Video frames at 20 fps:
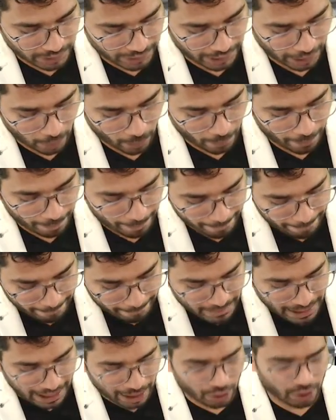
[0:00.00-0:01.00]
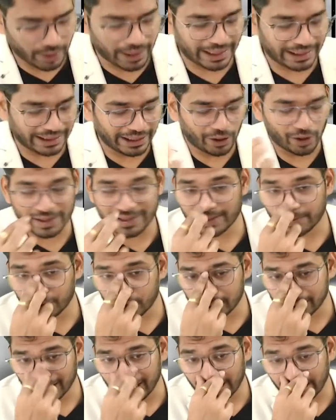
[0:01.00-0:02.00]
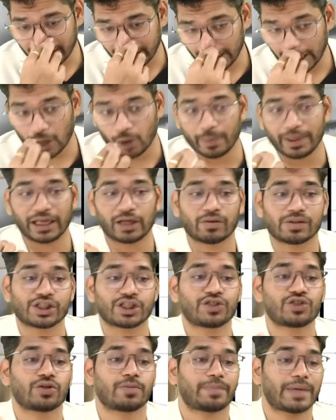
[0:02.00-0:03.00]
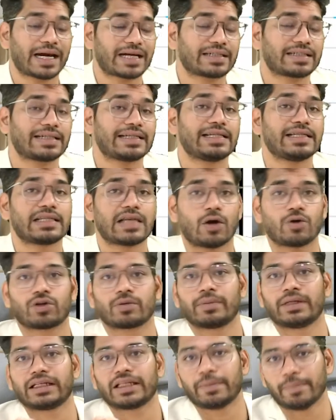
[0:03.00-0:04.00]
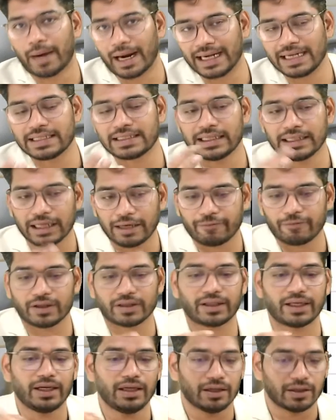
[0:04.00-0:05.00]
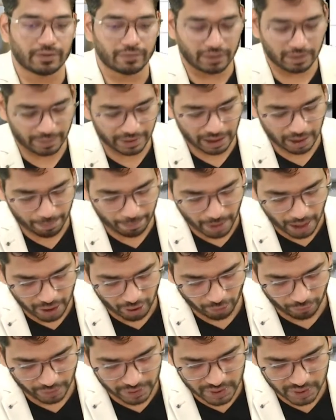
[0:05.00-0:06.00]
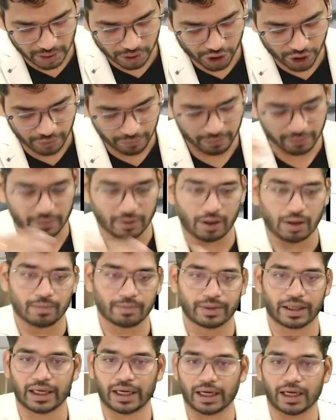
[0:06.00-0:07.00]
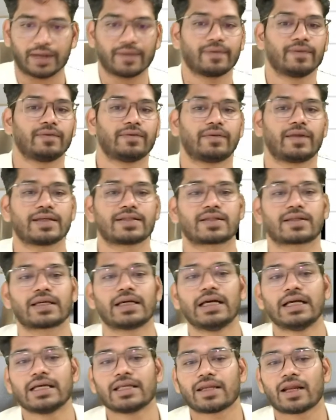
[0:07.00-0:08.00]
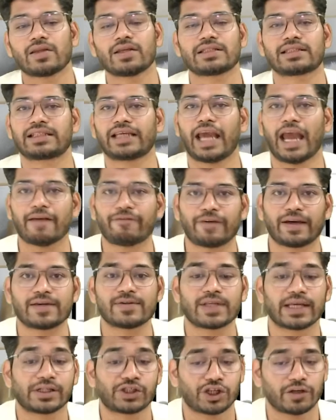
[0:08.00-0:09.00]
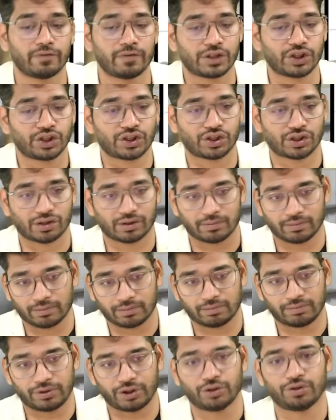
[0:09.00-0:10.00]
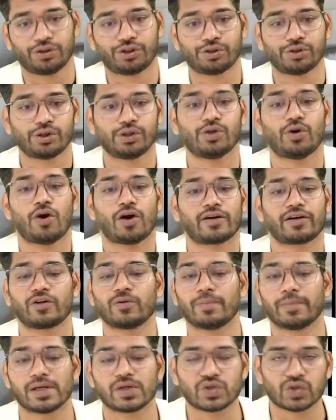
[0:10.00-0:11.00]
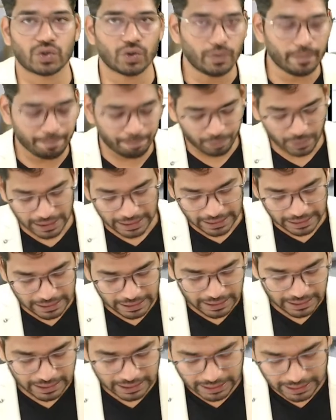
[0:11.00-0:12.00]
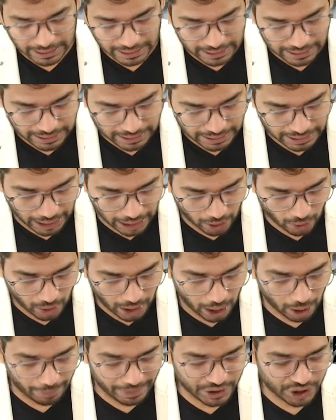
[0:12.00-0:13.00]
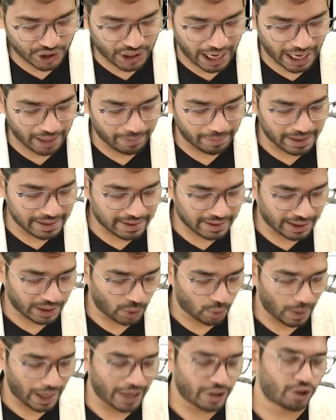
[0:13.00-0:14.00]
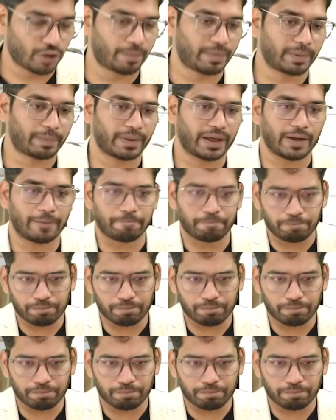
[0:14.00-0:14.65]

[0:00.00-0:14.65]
Now, how to get the conceptual clarity, how many questions to practice, how to build the mindset, everything will be a part of discussion from here. Now this is the FAQ section, which you should know or you must know. Now, how much time is required to prepare?